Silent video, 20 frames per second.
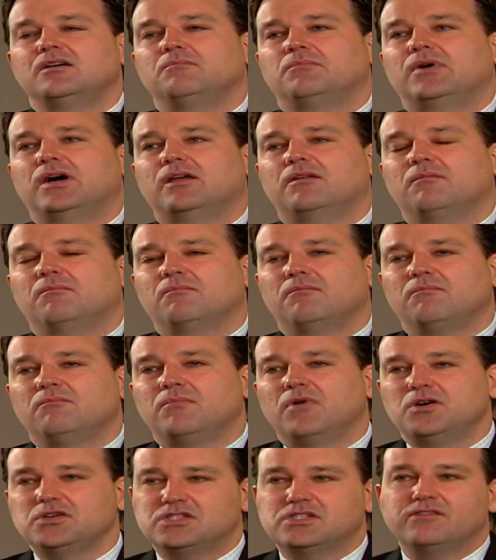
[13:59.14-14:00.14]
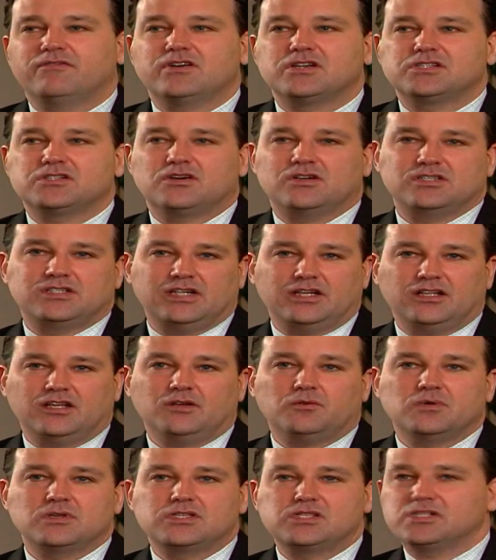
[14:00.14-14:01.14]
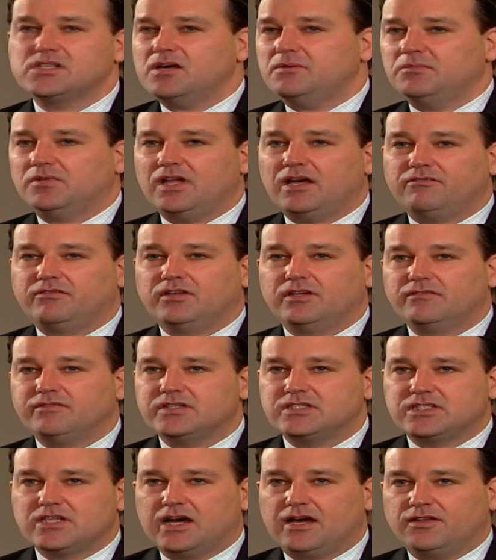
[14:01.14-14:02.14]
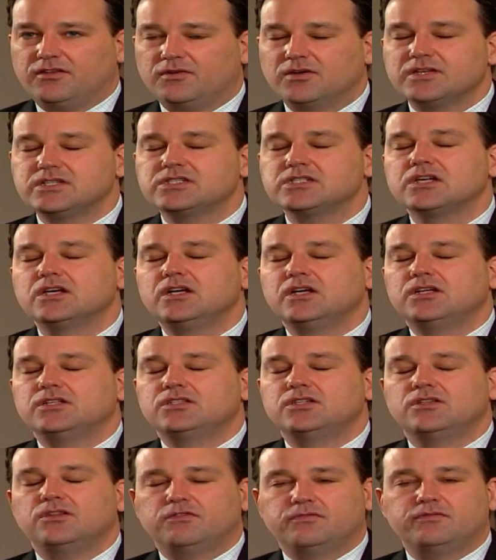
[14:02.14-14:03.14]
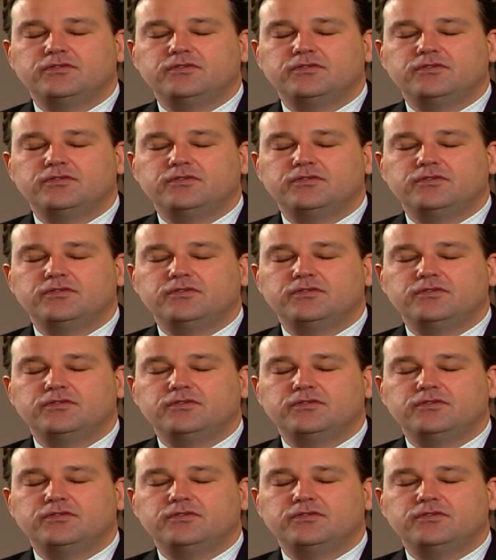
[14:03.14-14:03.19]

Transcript: But most of us are dealing with some level of intolerance to the